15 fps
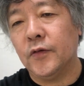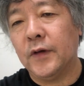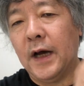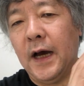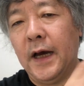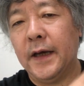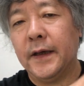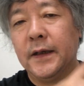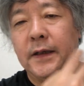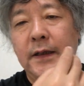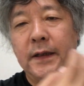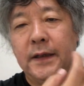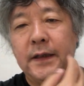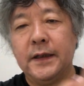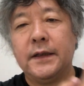I
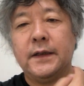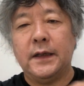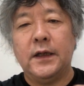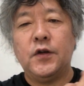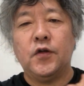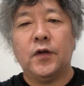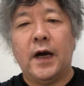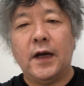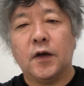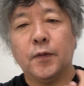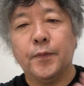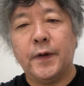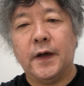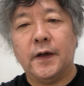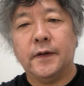in this issue I
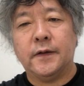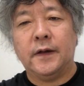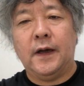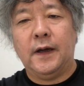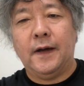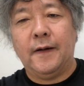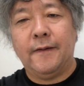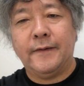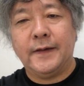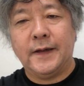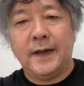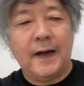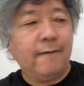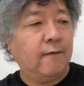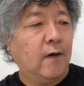compared the
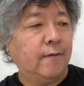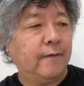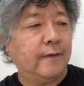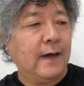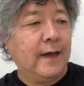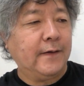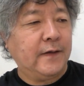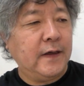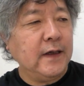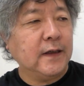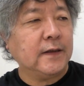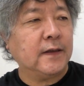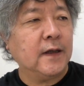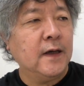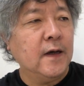love of
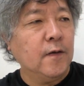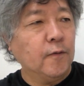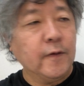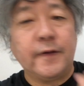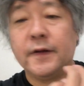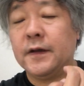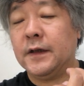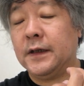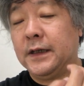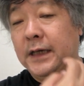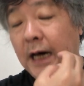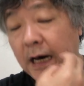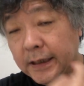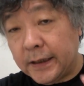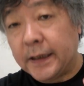antiques with
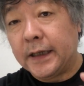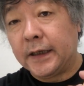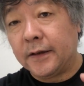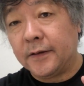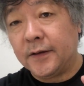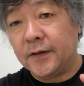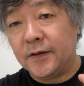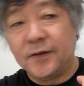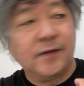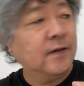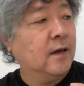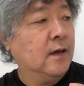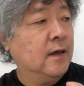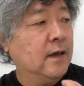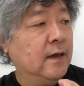gardening.
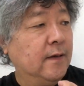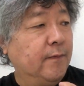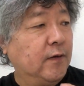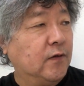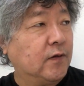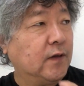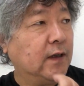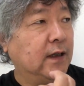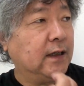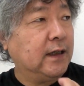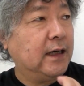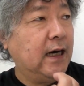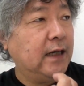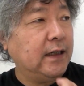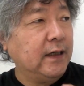Because in
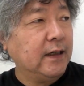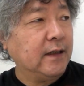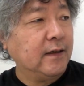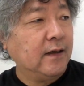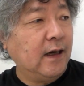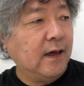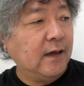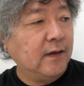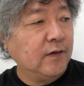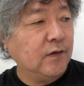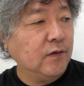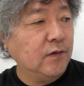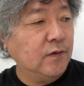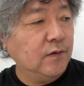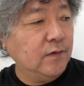gardening
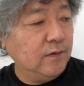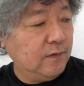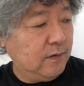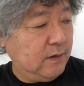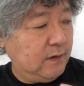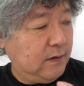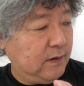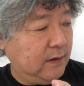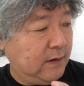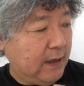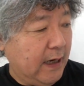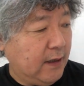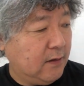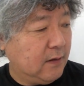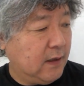you
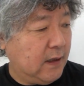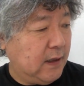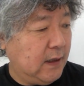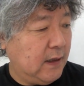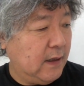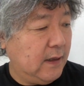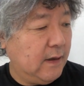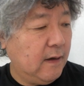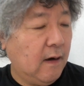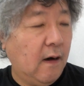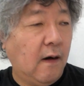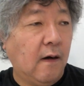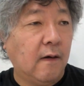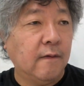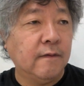take care
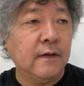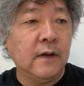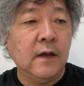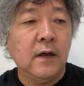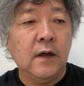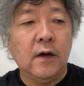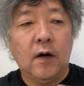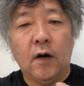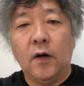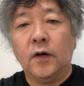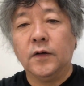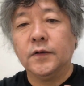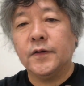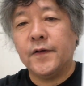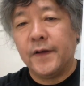of
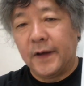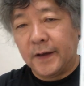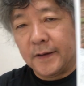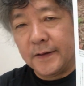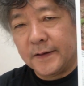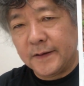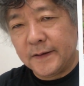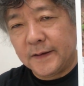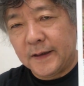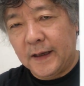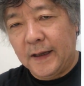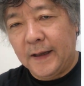all things